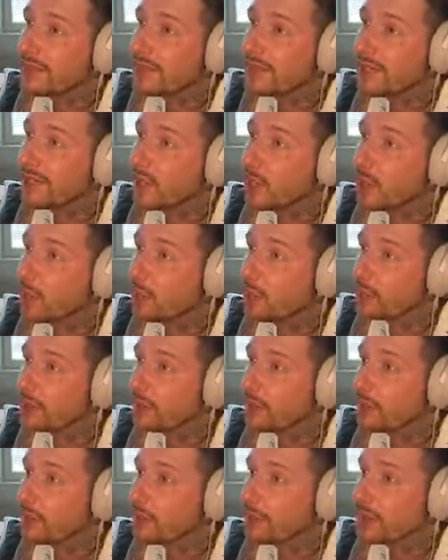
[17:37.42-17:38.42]
I hope
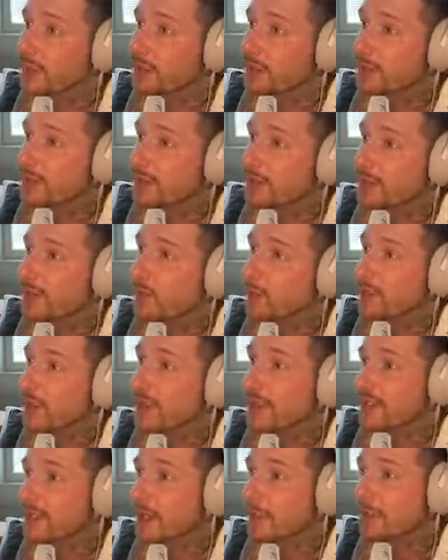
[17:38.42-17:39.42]
some people
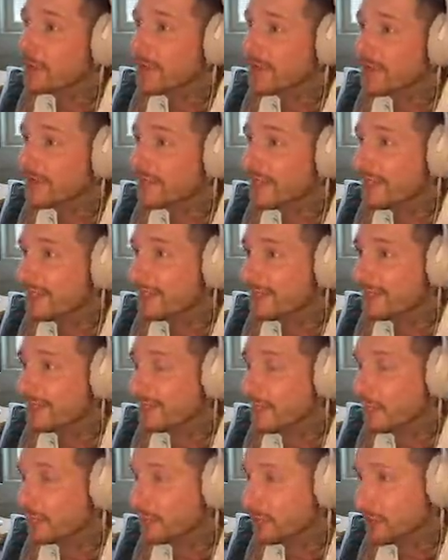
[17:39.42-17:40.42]
wake up when I say this
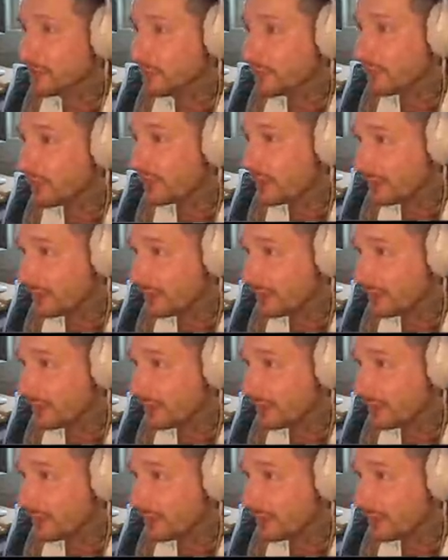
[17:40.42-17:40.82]
stuff too.